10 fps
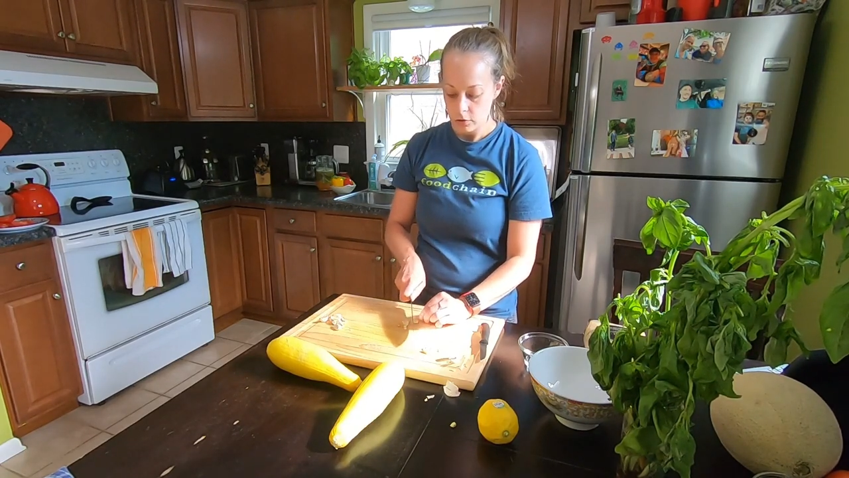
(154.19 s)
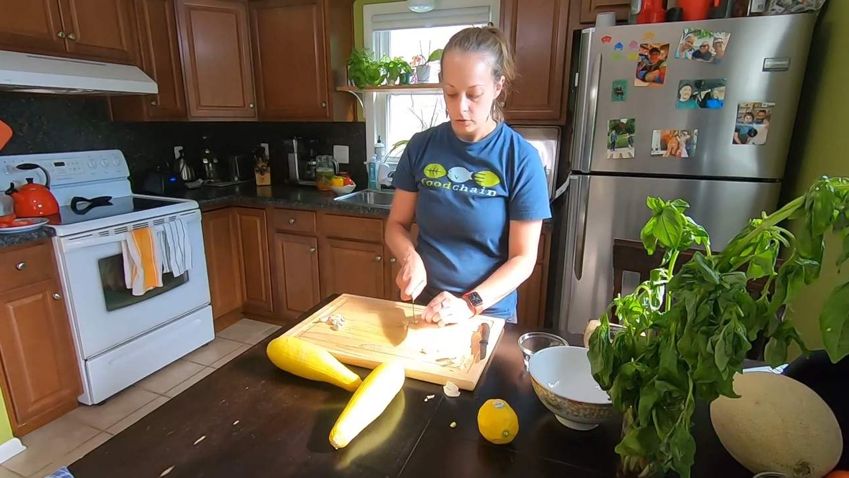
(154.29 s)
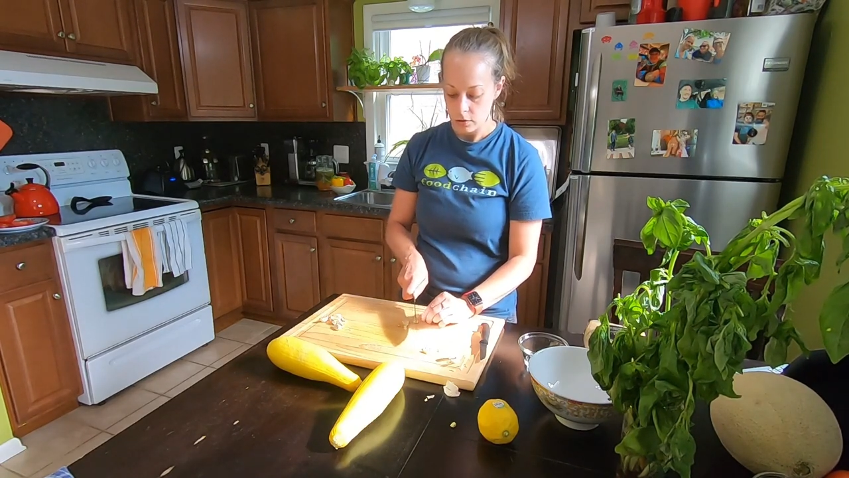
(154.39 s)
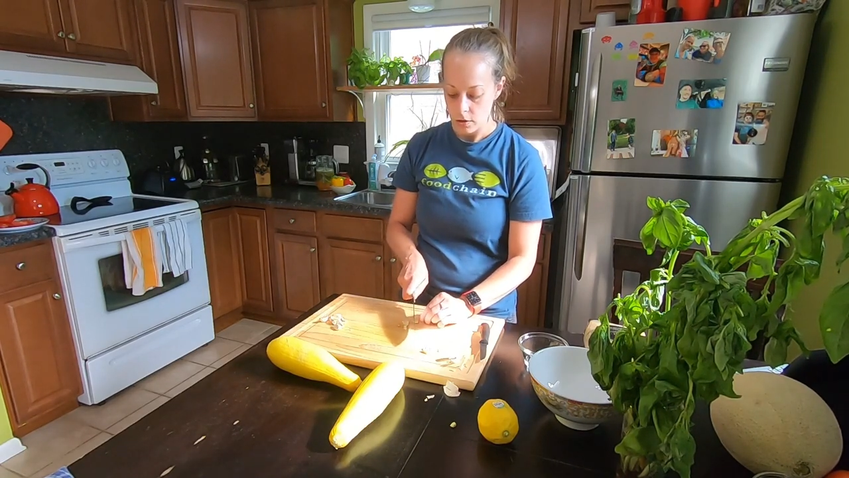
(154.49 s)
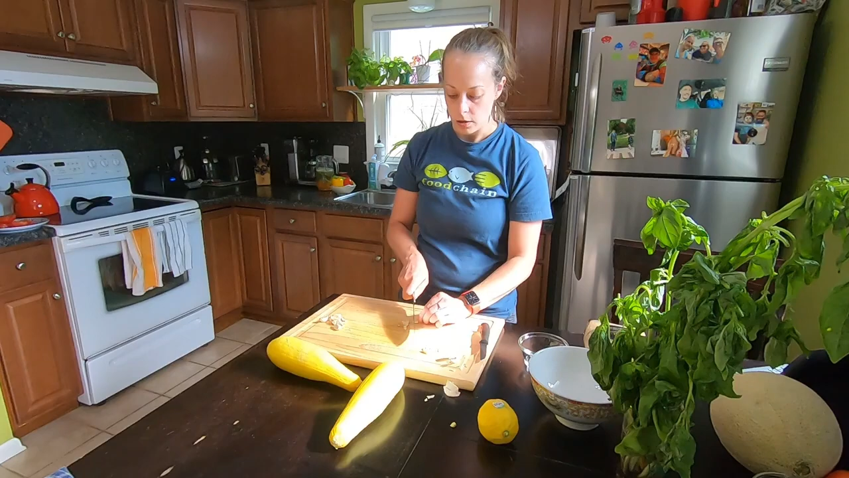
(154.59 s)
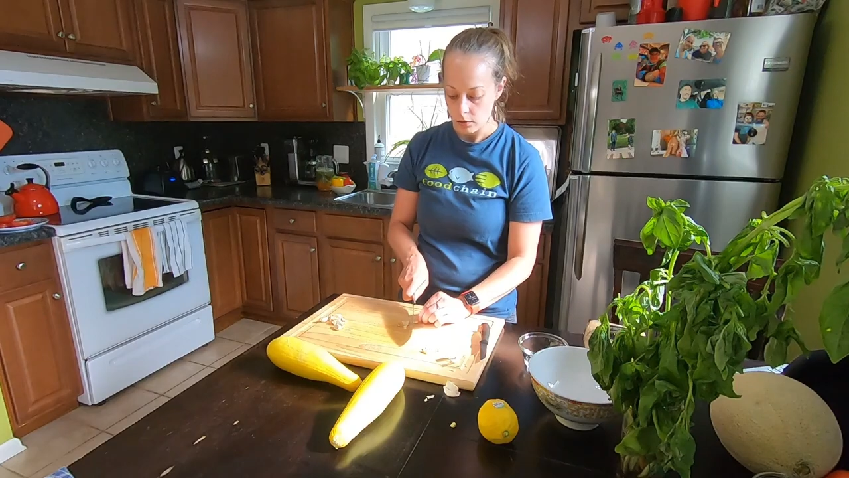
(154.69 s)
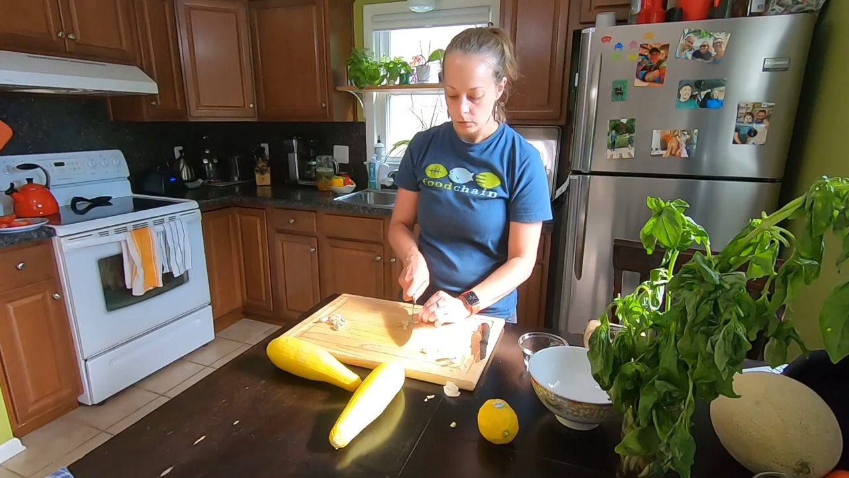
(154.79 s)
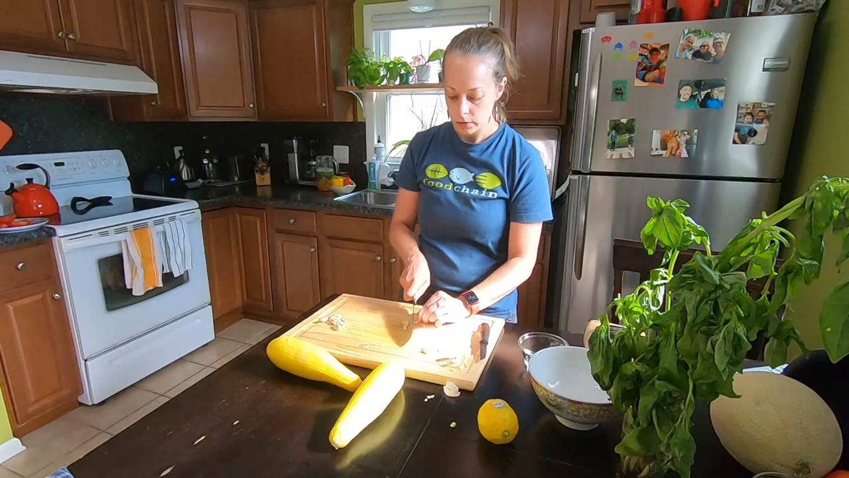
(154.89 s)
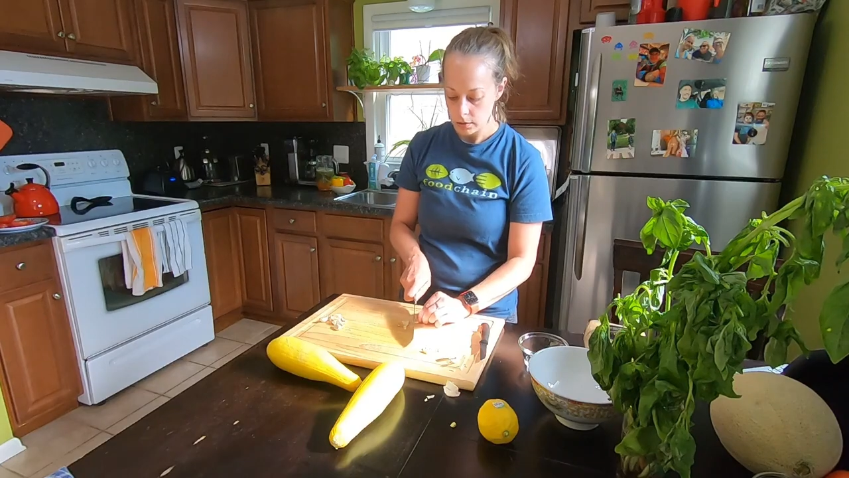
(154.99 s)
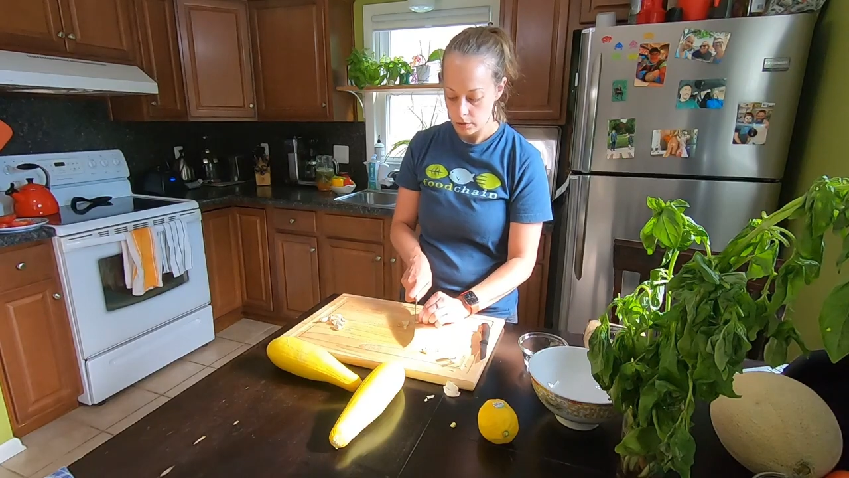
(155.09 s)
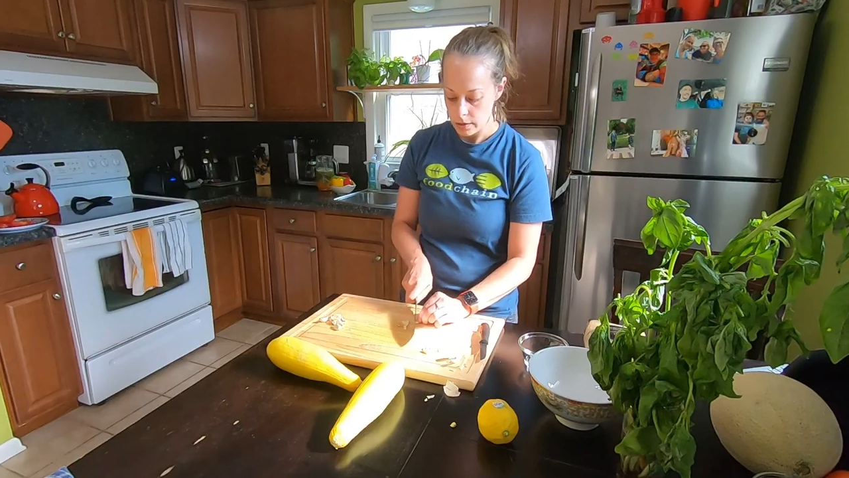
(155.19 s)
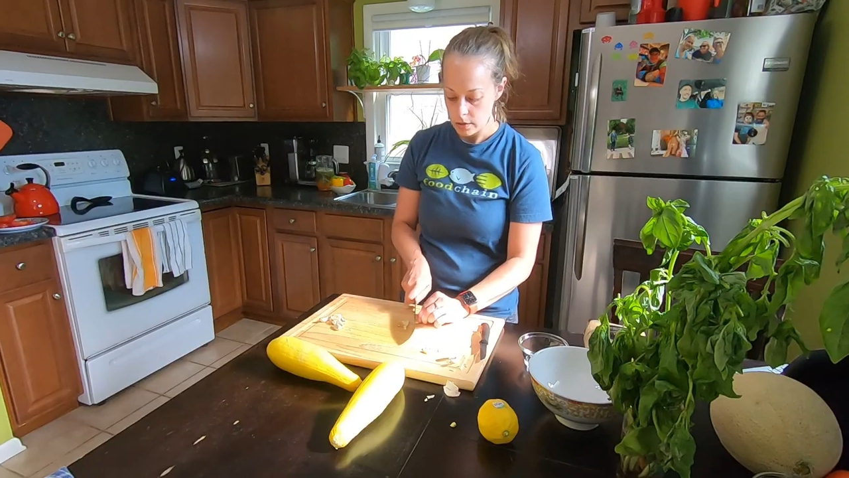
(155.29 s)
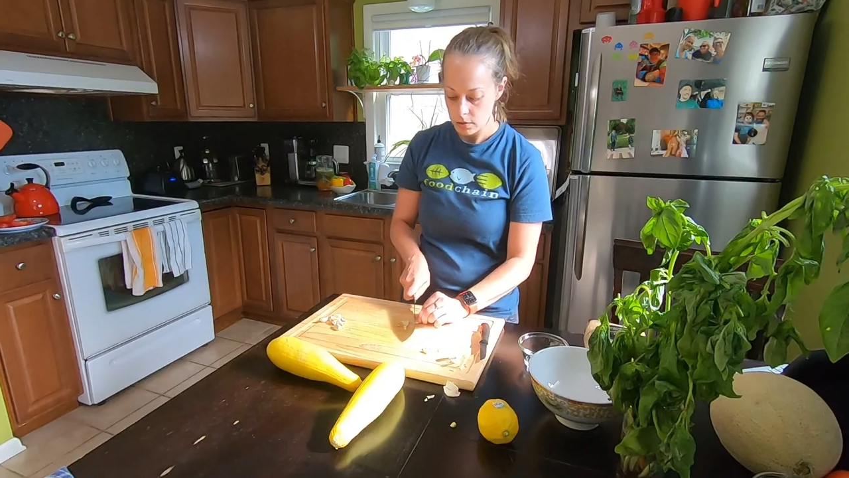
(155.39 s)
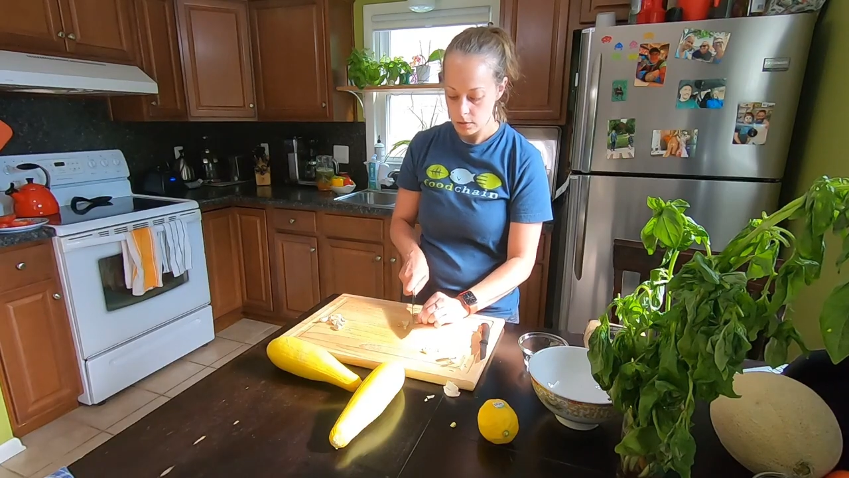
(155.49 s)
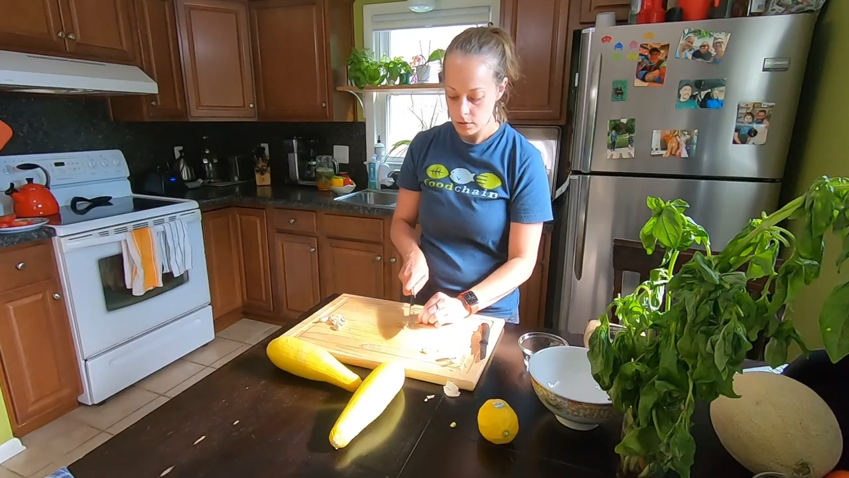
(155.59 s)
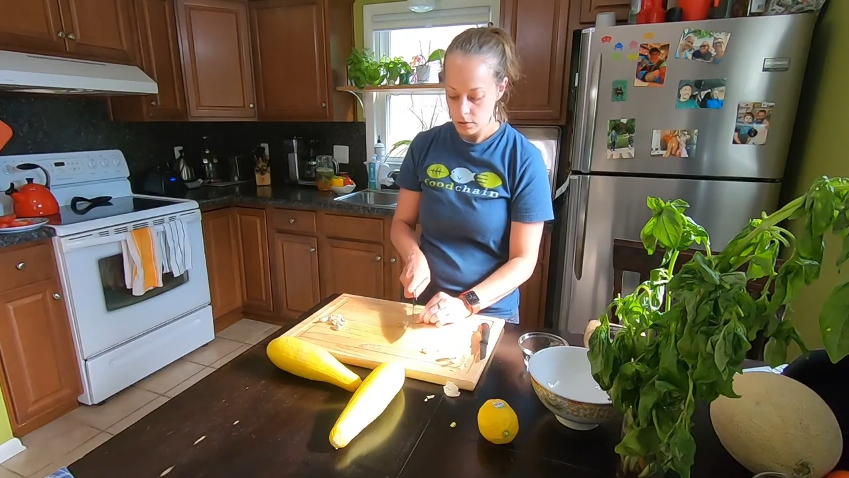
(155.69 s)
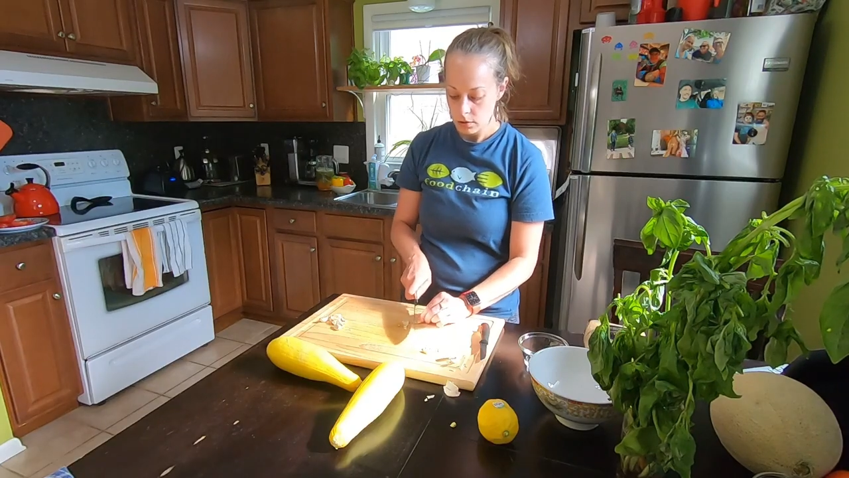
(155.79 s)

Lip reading: so that it will slice